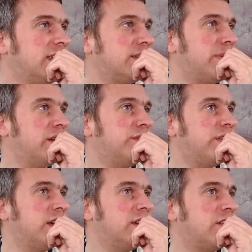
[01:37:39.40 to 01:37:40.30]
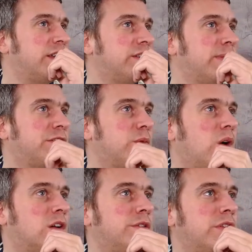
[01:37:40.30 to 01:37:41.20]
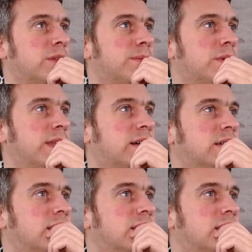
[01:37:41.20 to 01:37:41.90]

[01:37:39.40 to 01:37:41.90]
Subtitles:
Bit of right, so Masuaku's on the ball now.